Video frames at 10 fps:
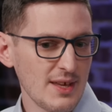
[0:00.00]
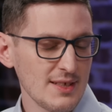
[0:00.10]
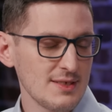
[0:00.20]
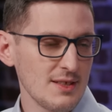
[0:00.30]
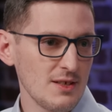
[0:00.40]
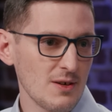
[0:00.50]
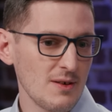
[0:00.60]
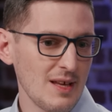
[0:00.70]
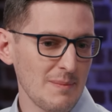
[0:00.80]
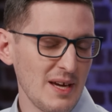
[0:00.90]
things in the
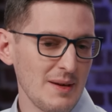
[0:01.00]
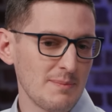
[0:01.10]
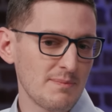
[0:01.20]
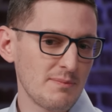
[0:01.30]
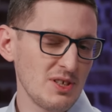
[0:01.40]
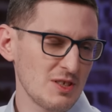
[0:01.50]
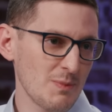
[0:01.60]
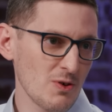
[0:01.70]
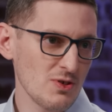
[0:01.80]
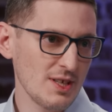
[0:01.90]
urine that may
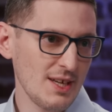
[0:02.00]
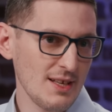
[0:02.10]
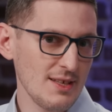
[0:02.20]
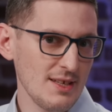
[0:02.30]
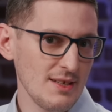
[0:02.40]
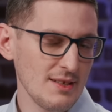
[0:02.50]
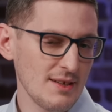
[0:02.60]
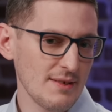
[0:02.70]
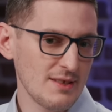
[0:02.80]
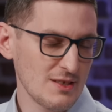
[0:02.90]
predispose you to kidney
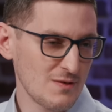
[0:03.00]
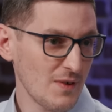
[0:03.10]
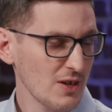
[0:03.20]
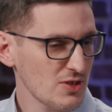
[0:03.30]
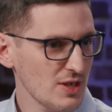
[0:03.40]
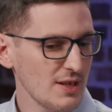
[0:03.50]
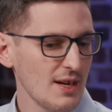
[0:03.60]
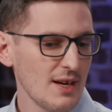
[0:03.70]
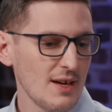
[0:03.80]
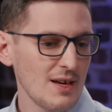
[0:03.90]
dysfunction,
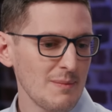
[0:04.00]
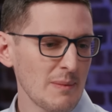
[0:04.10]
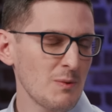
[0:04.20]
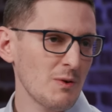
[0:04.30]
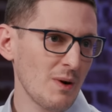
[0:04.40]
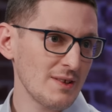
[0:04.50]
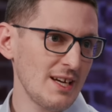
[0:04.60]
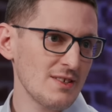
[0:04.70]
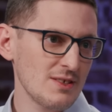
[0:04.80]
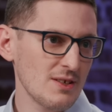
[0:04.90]
it may be worthwhile
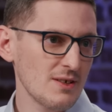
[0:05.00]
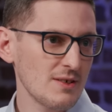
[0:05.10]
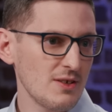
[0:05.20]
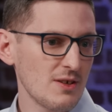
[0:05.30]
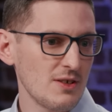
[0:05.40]
to ask your